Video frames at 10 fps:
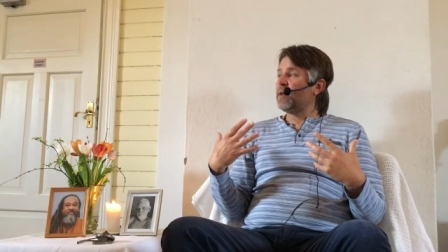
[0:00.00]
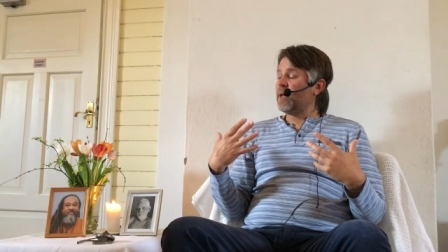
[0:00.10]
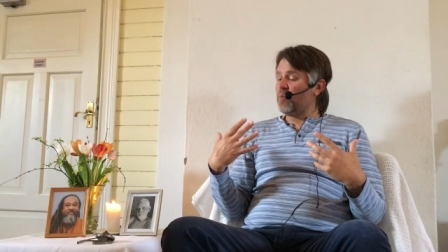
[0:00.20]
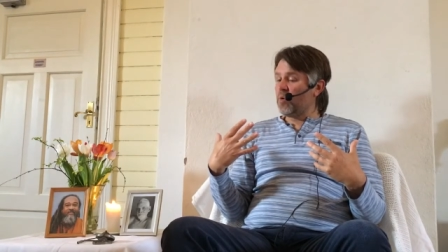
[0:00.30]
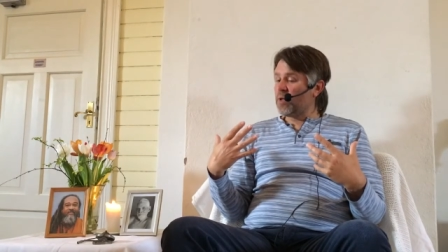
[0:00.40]

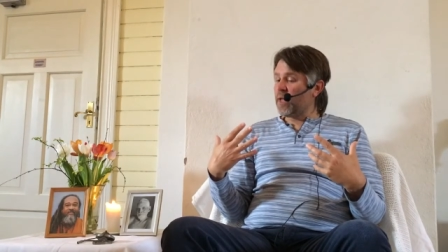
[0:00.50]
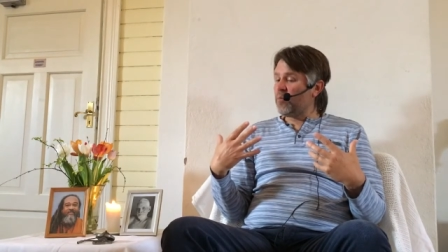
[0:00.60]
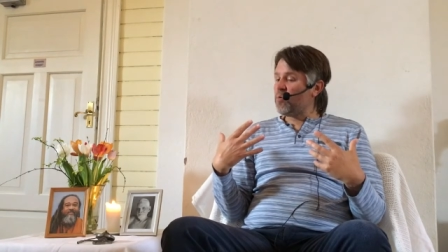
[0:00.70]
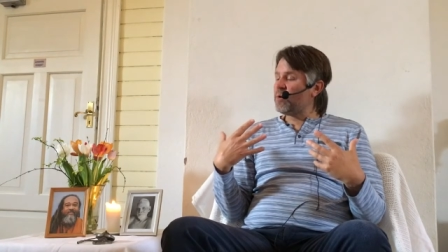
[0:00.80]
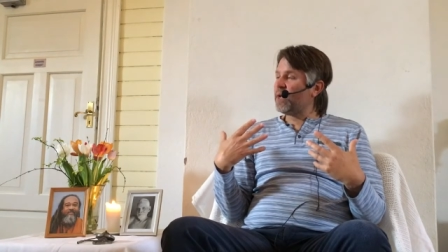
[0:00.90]
It will,
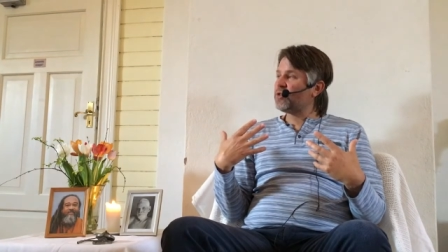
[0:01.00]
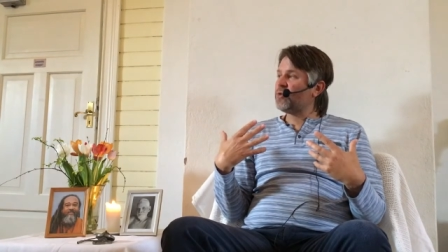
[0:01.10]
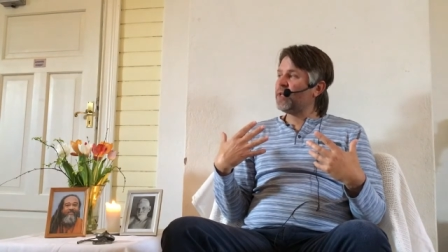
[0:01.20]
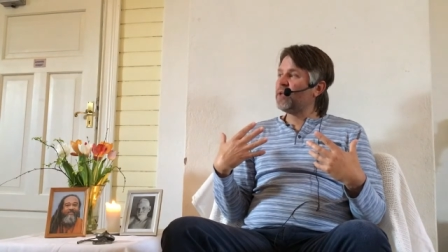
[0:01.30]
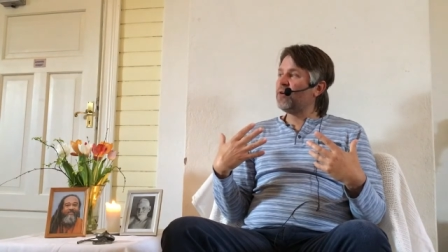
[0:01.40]
it will
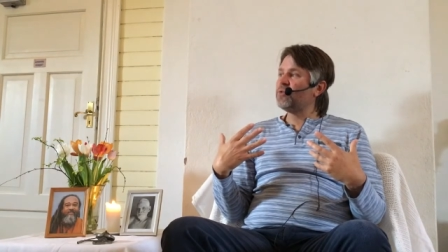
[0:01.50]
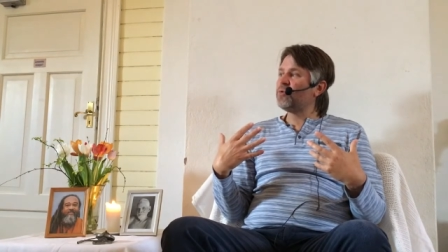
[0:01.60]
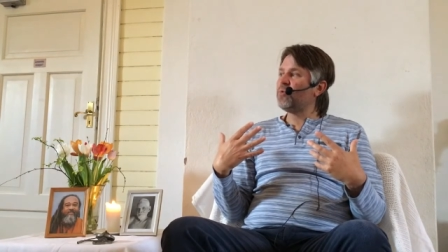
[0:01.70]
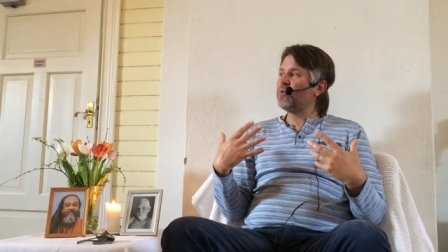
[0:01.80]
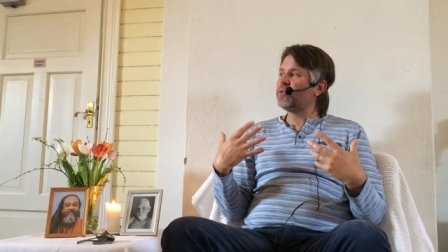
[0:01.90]
naturally go
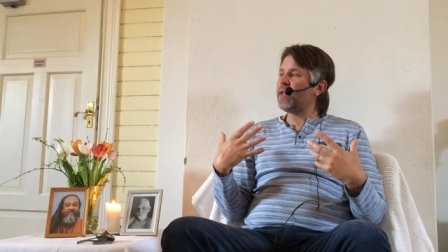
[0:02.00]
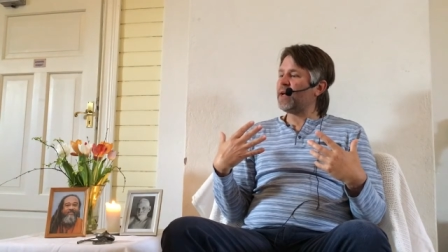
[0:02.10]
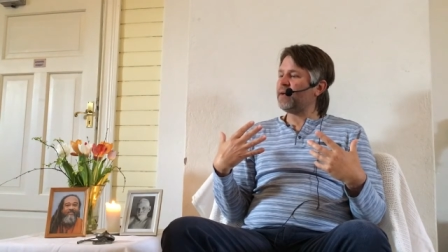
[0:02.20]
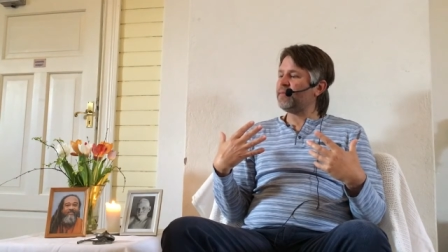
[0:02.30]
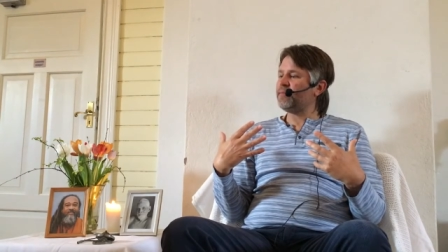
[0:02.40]
towards
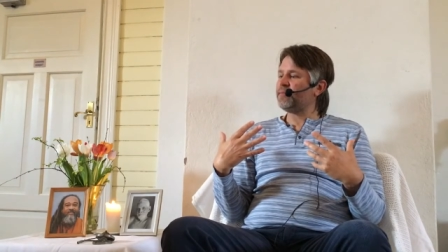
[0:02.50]
that.